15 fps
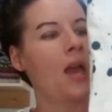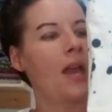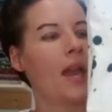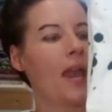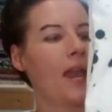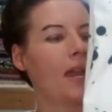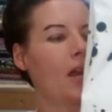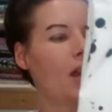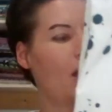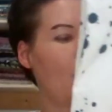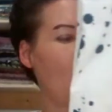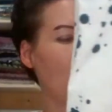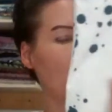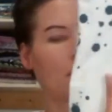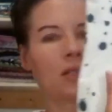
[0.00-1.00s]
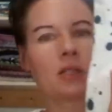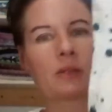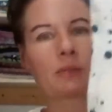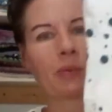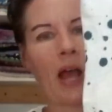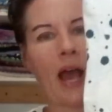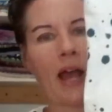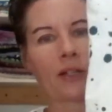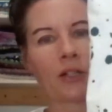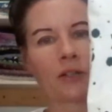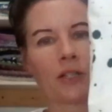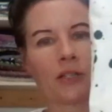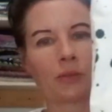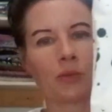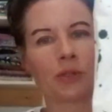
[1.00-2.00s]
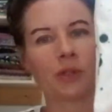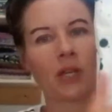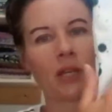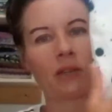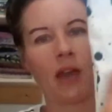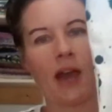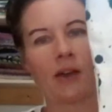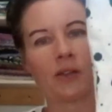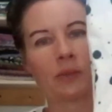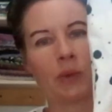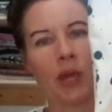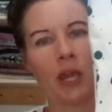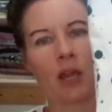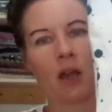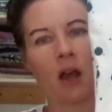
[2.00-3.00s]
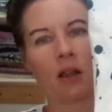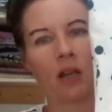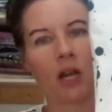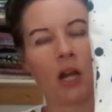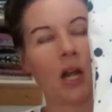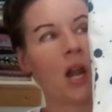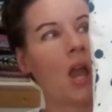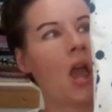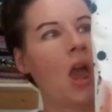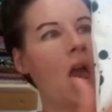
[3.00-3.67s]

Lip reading: ink colored splatter. This was like the house paint color,